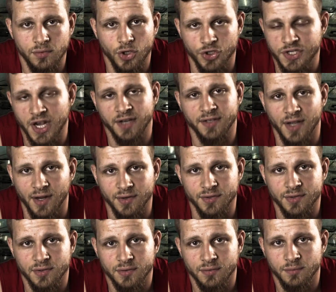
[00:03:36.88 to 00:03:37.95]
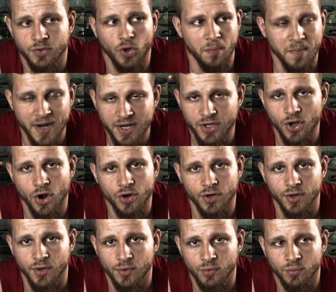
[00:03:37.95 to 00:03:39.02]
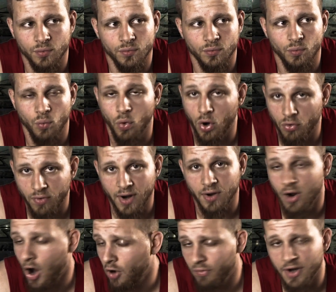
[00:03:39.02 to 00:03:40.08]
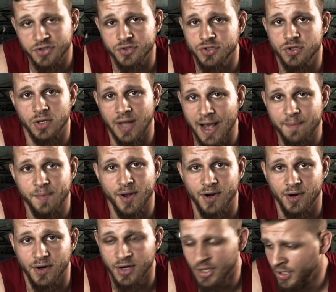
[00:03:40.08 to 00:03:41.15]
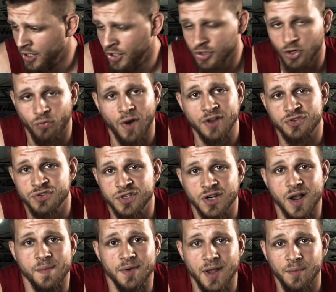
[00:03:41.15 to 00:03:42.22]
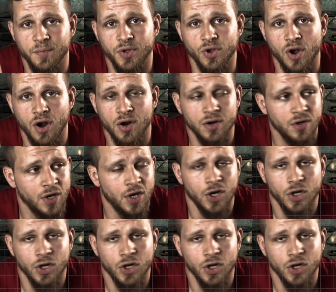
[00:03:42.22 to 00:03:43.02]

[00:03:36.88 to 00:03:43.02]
Your takedowns, they're mediocre. We're, our wrestling's a lot better. The wrestlers that come in NPR,